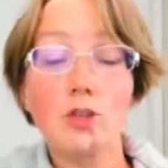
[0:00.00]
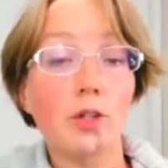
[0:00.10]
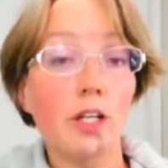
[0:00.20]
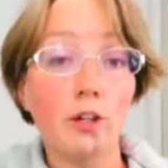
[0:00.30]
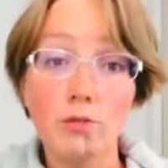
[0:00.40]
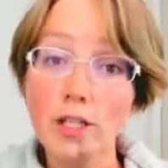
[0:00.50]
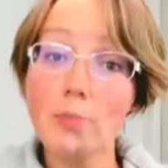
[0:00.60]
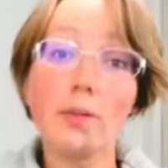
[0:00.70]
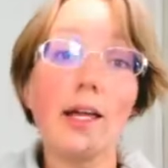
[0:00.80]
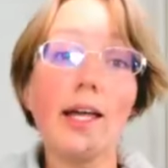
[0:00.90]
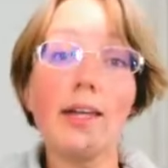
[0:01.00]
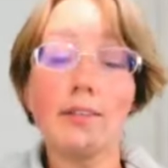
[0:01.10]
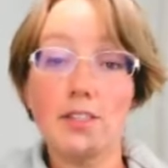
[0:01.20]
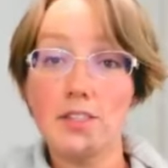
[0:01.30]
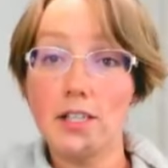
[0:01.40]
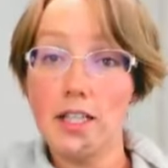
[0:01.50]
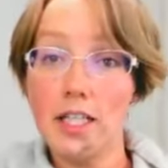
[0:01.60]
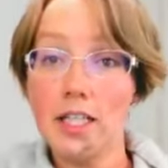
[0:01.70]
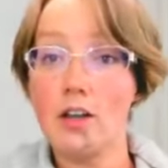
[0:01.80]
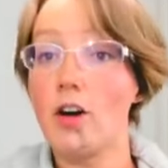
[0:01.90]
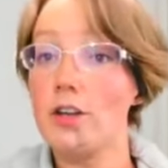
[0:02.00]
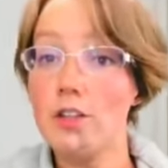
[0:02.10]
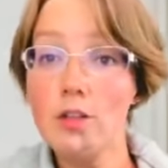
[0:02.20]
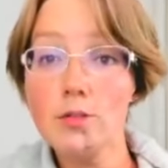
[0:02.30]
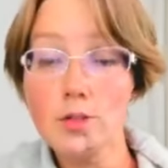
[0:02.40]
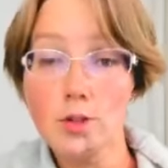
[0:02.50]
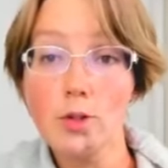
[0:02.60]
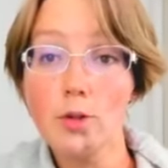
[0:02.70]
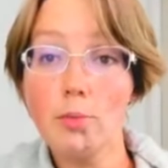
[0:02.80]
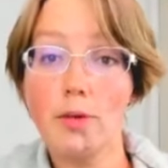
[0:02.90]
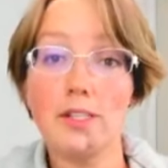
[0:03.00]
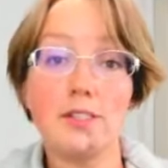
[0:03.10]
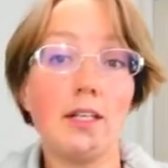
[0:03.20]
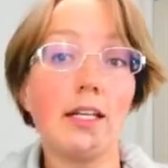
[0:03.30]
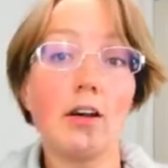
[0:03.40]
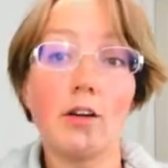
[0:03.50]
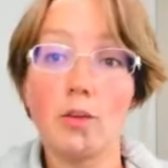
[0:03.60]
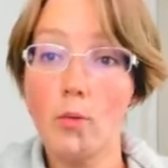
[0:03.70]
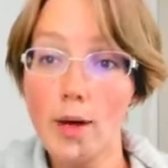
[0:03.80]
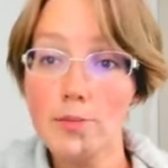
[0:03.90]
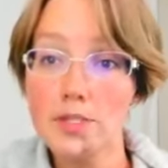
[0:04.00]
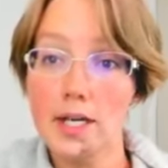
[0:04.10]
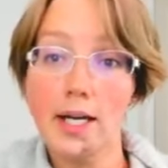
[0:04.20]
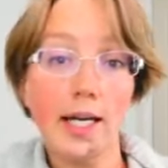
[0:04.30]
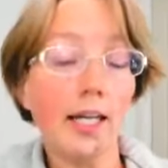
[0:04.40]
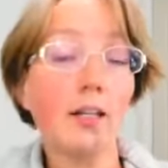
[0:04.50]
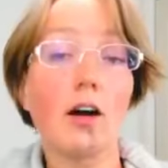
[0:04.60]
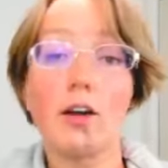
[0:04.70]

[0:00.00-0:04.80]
joining the replay, listening on YouTube, listening on the website,